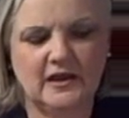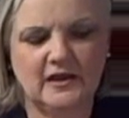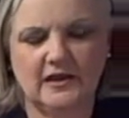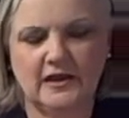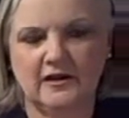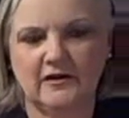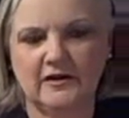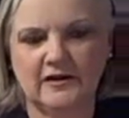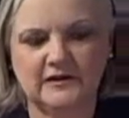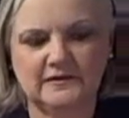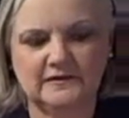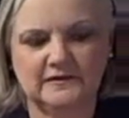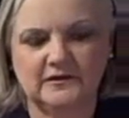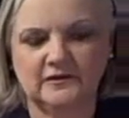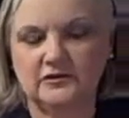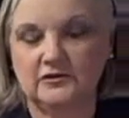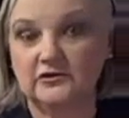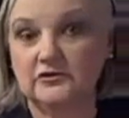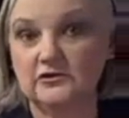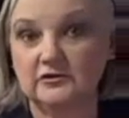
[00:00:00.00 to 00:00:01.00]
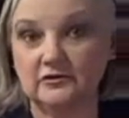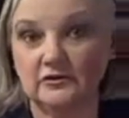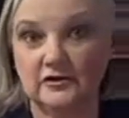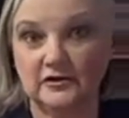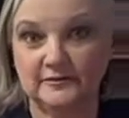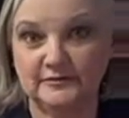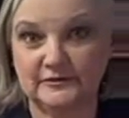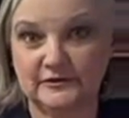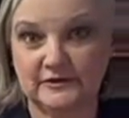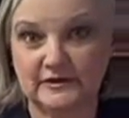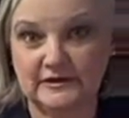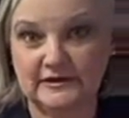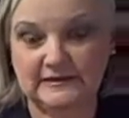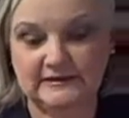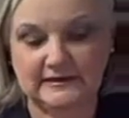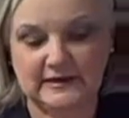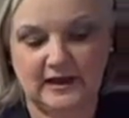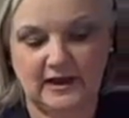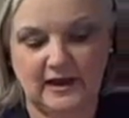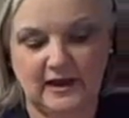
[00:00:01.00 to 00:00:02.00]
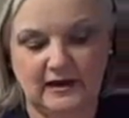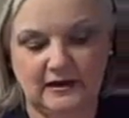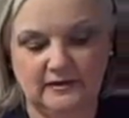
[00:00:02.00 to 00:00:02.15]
There it is, two loops on this side.